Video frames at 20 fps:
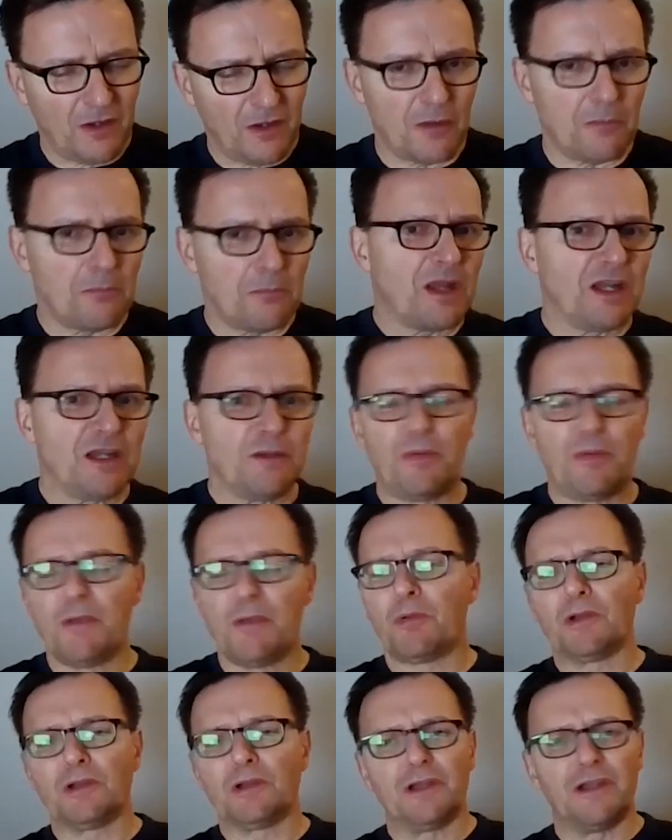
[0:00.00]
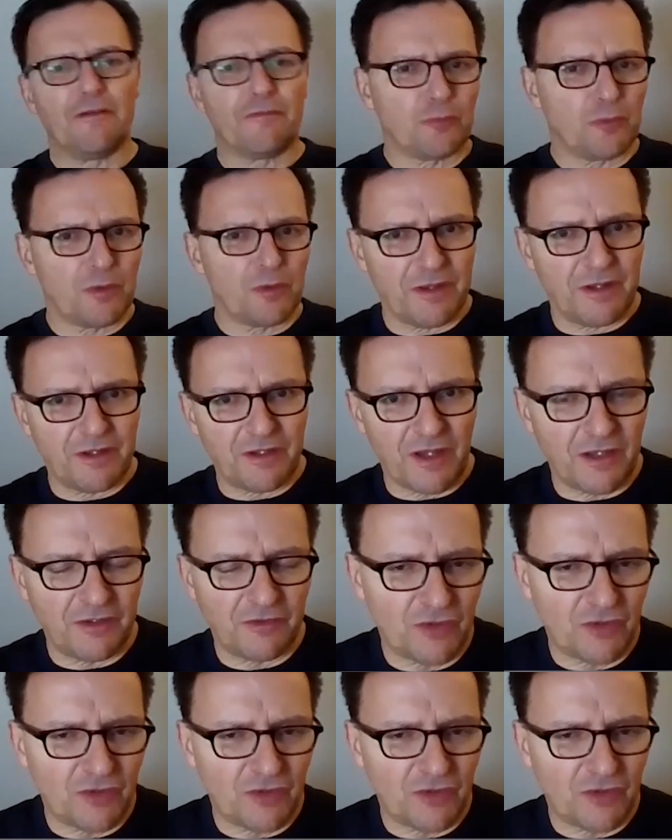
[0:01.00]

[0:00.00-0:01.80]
Yeah, many people live with it and